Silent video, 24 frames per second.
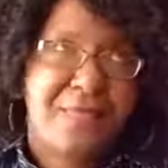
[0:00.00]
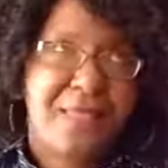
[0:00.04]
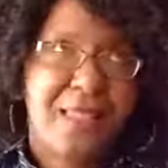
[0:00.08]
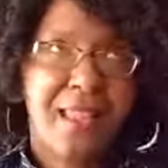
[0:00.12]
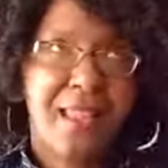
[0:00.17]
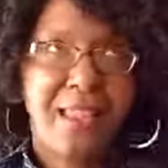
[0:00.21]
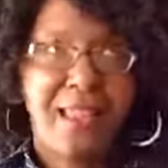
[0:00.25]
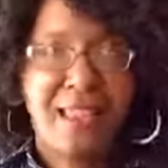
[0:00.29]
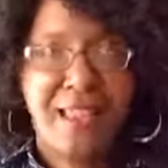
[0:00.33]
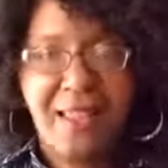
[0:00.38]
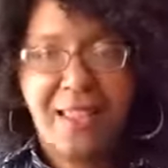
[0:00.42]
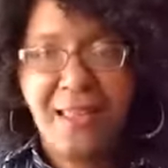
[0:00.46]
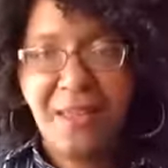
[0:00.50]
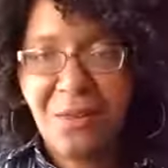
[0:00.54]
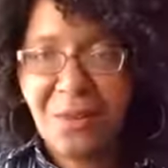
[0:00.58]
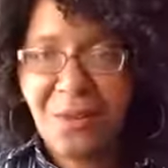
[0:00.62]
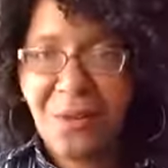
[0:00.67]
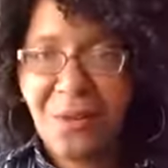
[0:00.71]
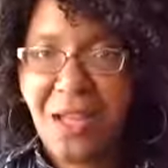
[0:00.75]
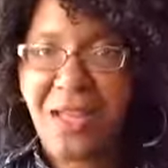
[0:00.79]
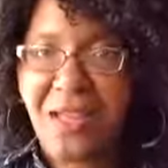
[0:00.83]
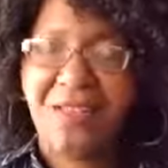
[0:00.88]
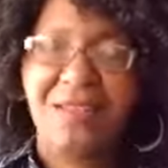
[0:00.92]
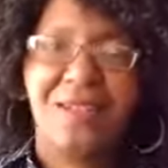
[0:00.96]

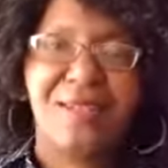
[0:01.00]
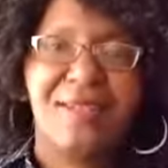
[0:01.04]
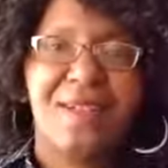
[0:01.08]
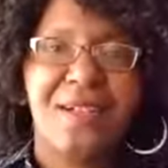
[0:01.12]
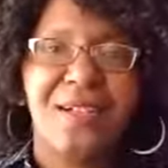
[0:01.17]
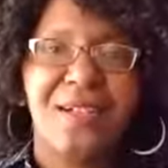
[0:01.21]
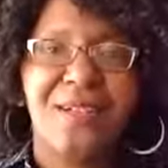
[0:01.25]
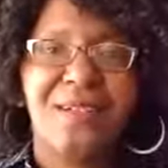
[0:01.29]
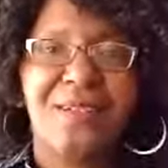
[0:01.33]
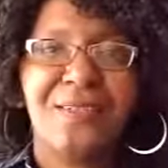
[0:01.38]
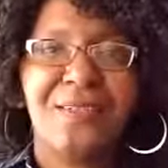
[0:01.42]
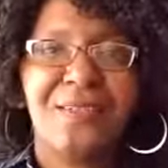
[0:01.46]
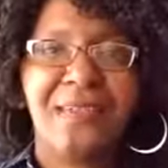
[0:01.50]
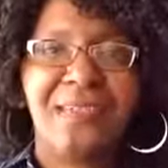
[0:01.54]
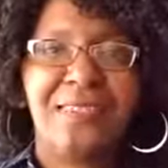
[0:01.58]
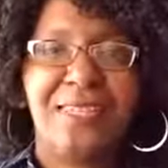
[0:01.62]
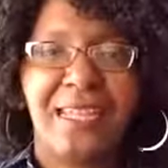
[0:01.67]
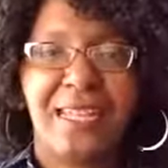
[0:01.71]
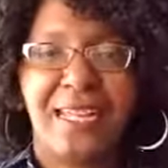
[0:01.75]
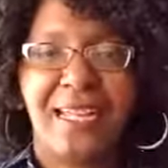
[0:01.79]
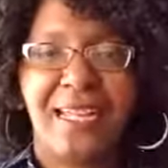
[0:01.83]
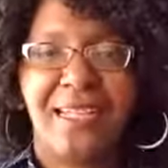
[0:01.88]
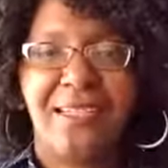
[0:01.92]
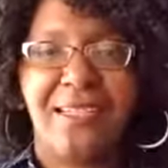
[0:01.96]
anyway, so
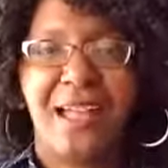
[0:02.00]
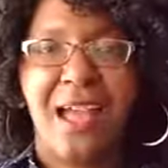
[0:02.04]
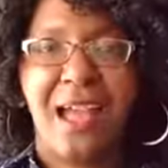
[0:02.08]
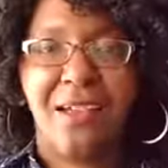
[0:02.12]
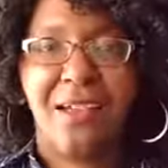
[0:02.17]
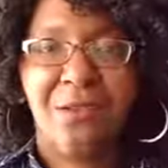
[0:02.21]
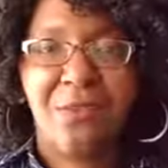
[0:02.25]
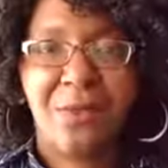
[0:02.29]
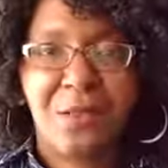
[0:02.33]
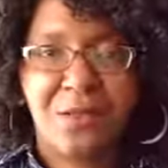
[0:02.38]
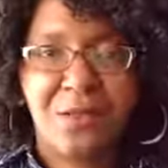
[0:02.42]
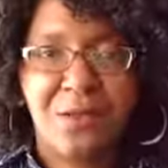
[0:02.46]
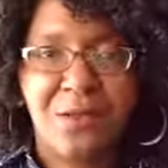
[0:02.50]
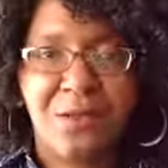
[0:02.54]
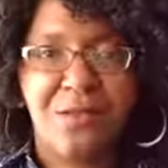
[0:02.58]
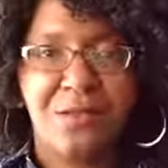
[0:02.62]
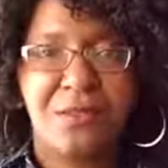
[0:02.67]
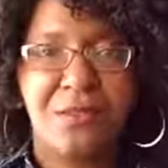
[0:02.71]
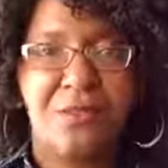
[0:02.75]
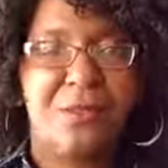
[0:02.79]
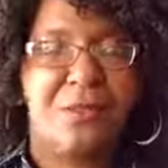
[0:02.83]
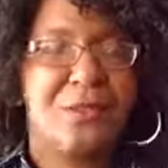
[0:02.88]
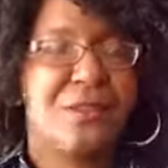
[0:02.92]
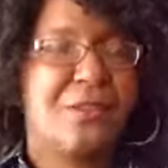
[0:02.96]
today, how to be
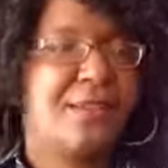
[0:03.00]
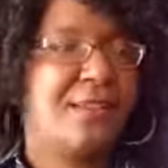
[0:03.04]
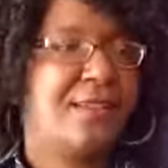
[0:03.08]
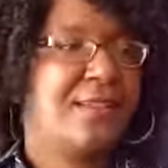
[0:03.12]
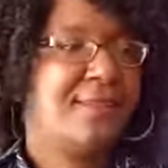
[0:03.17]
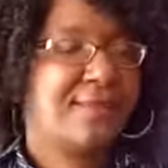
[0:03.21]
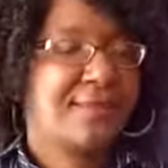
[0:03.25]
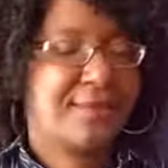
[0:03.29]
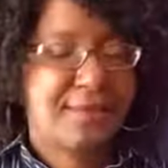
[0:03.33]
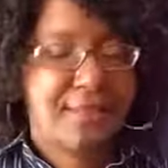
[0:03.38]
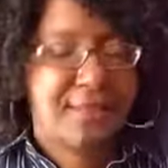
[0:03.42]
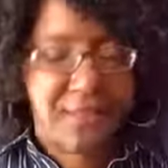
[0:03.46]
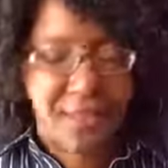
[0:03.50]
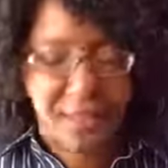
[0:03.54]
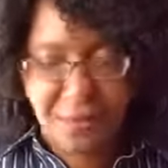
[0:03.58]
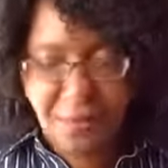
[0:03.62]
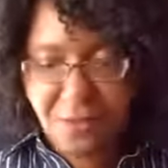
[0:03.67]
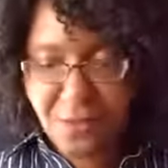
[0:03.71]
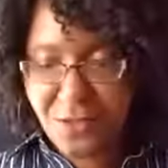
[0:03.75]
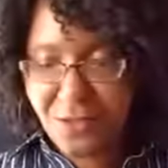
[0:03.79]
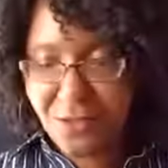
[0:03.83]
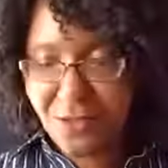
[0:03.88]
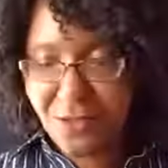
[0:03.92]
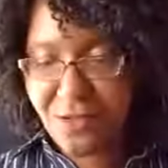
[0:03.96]
Googleable. Let's keep
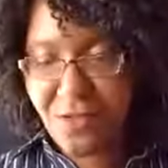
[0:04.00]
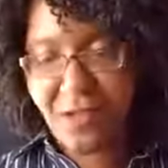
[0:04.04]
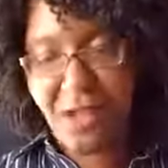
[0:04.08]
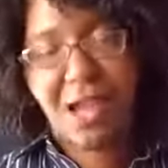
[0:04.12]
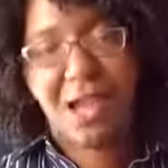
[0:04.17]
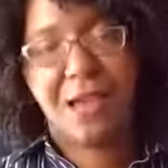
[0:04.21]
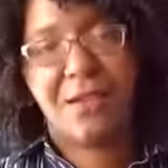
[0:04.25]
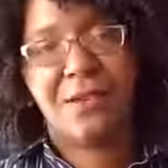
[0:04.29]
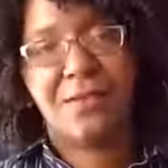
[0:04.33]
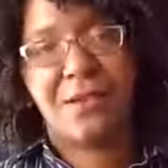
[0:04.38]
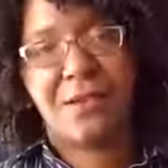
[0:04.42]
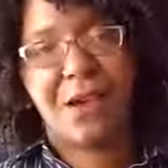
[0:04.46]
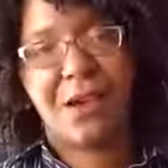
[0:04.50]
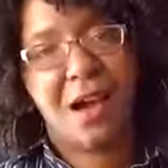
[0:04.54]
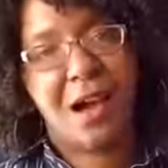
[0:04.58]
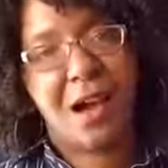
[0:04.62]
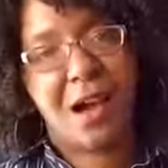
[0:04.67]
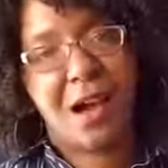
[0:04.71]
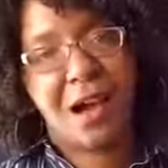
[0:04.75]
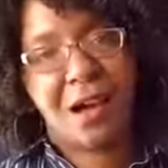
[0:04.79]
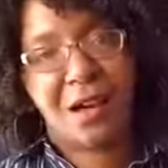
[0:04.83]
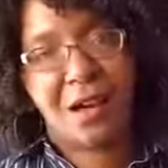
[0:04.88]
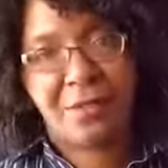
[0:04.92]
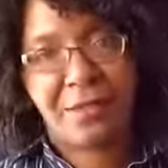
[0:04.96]
it short.
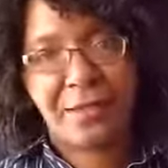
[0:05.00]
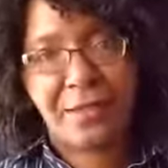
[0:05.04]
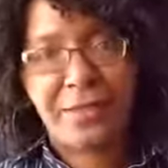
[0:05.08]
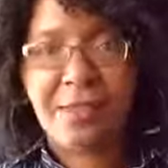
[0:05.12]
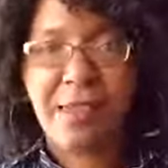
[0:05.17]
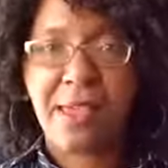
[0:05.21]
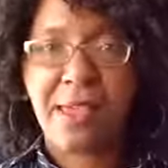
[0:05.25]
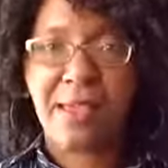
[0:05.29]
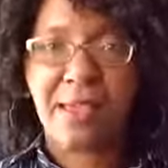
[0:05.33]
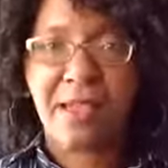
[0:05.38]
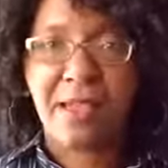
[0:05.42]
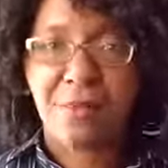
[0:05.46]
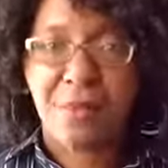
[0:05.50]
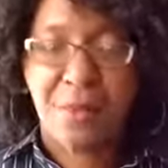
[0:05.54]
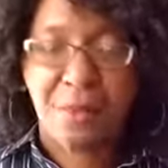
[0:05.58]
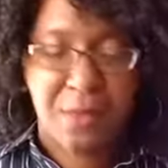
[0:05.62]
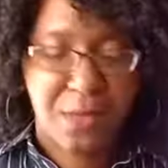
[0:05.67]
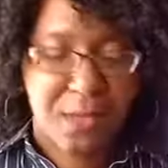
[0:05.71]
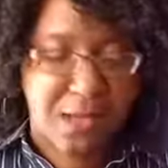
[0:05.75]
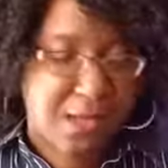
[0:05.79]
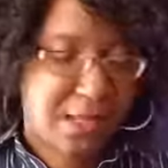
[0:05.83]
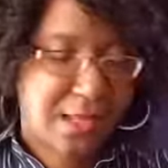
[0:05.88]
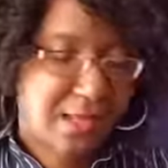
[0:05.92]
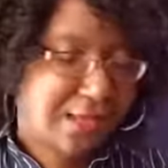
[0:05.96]
I've already taken up a
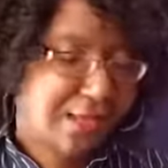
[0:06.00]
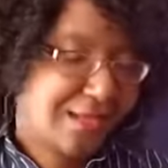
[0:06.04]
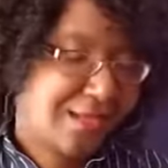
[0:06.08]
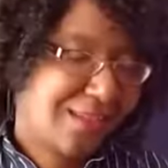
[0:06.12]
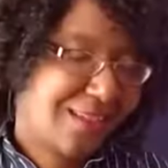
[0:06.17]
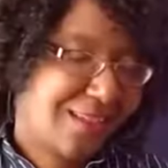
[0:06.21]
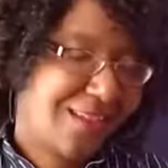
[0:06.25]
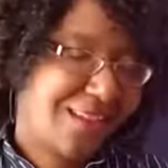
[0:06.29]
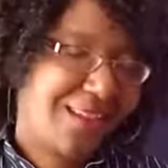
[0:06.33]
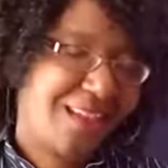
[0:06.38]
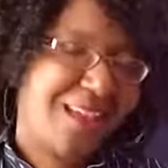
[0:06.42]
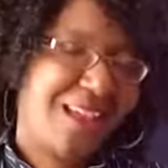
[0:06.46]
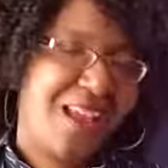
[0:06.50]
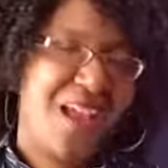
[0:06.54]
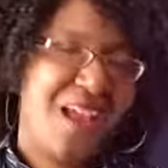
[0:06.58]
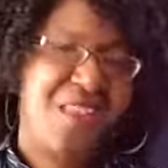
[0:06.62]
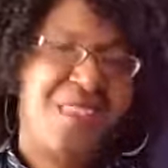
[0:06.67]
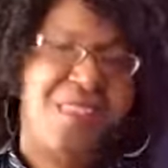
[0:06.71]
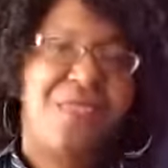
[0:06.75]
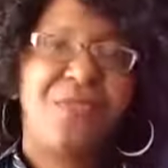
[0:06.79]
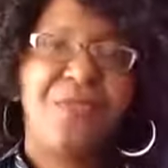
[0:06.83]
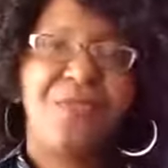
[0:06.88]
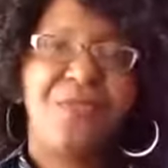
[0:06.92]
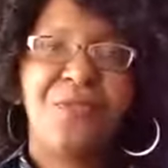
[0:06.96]
minute.
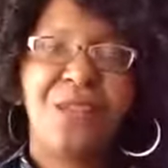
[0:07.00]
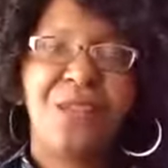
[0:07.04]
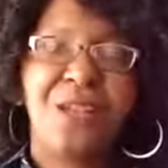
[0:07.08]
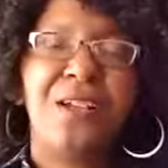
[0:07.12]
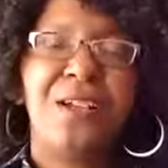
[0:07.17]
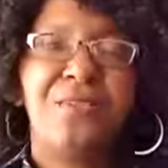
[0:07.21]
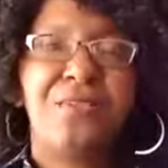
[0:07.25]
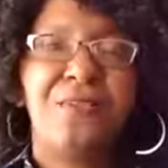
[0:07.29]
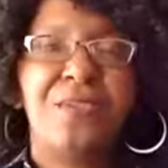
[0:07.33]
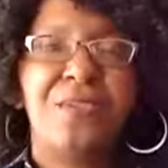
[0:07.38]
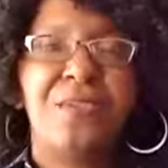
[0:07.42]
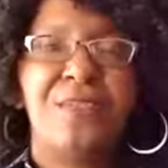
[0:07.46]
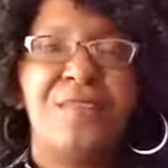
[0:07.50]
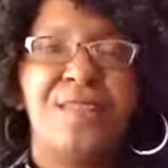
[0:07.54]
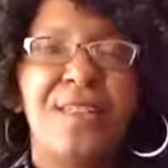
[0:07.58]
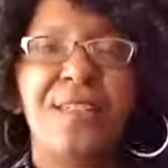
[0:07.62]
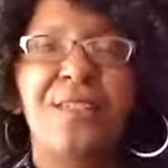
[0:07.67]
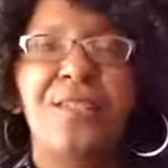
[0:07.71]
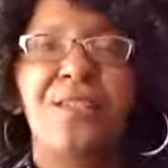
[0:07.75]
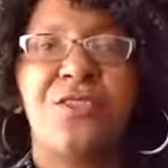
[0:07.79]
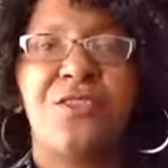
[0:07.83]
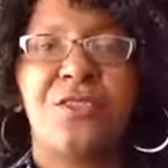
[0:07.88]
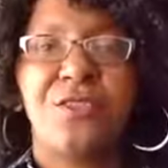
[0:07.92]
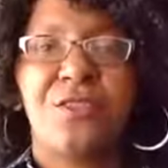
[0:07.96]
The very first thing
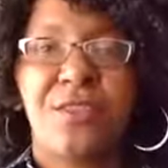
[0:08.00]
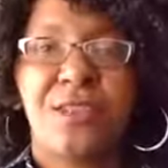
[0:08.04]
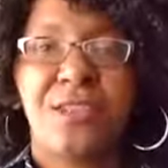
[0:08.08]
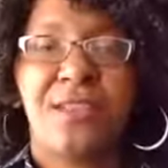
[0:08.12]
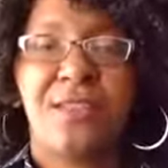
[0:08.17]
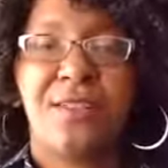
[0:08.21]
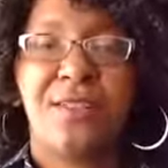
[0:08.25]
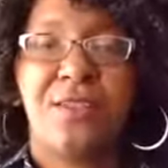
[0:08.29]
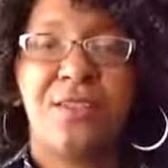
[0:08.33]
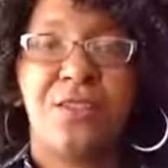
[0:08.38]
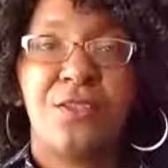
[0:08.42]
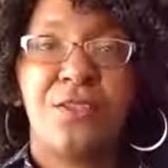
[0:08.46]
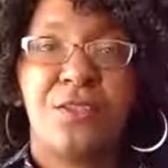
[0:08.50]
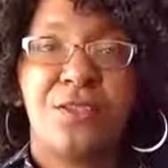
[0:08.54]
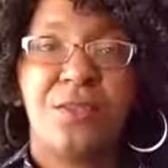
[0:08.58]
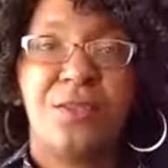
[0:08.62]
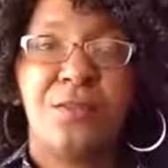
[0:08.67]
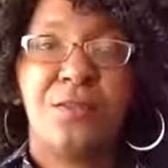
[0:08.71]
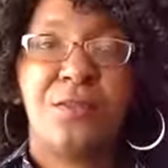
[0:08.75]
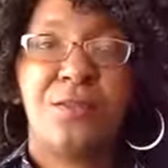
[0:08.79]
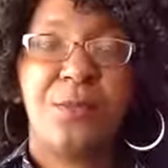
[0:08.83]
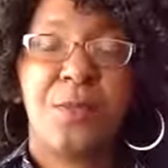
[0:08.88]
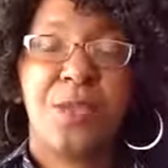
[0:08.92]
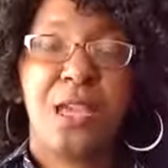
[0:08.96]
that you're going to need to do
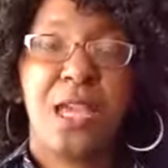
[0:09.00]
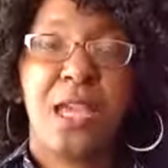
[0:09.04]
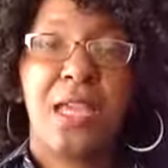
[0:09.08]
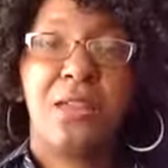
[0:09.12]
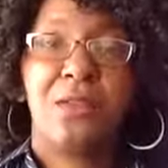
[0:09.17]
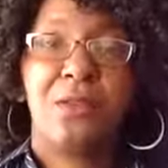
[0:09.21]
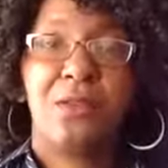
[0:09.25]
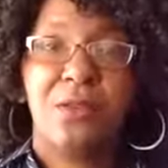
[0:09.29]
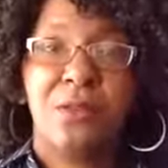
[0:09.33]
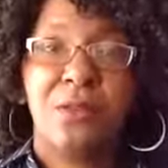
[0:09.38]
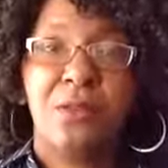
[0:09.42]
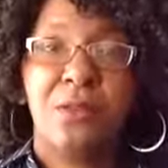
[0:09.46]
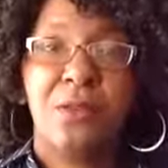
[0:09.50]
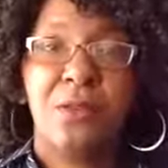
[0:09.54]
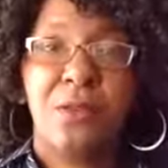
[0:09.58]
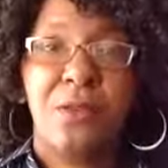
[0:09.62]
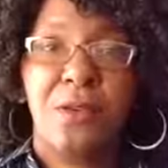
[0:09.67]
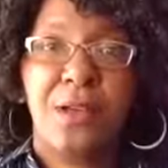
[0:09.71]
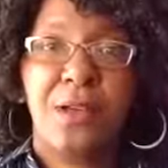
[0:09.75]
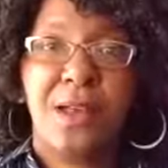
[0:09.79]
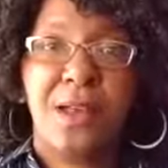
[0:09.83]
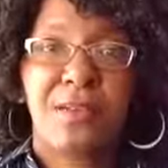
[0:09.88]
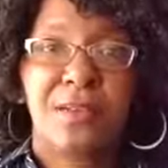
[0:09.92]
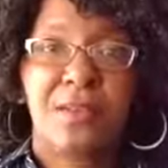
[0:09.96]
to be a
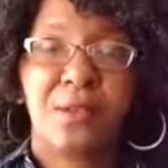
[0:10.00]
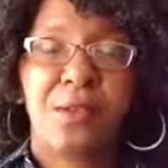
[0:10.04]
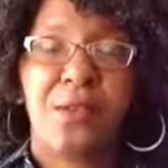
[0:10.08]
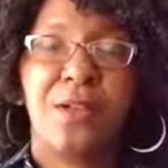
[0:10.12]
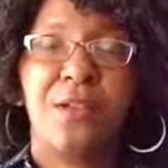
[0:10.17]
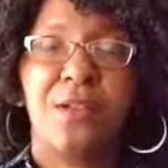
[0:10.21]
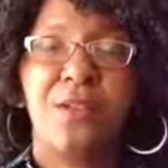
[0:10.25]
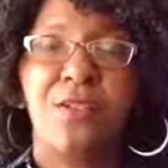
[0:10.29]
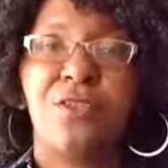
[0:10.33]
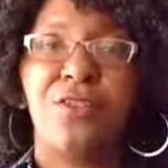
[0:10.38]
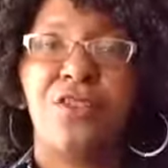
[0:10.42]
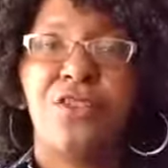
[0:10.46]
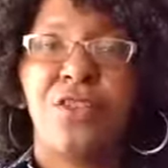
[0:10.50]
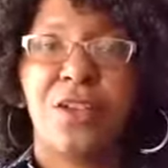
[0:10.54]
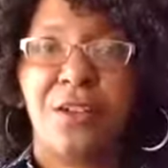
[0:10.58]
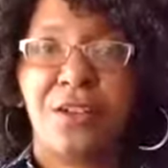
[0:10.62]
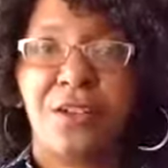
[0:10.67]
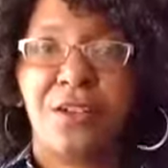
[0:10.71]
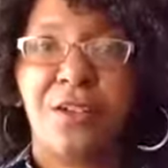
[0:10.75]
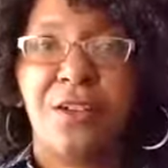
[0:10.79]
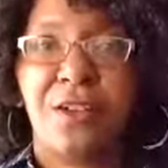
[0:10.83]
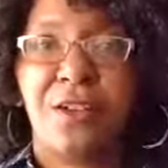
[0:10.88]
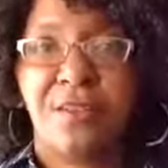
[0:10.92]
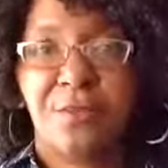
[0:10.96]
Googleable expert is share
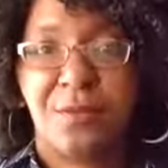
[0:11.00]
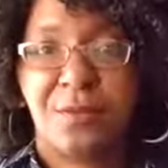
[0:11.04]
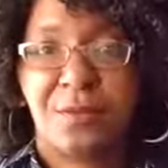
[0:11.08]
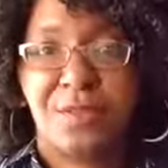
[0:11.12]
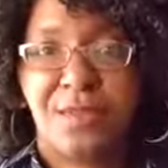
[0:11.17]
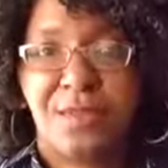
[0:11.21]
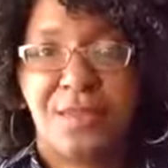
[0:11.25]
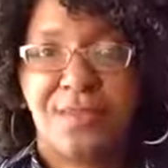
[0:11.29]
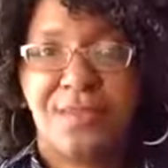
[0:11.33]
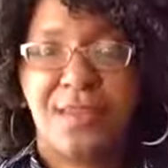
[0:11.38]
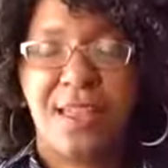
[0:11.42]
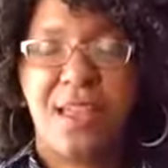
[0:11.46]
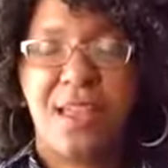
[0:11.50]
your expertise.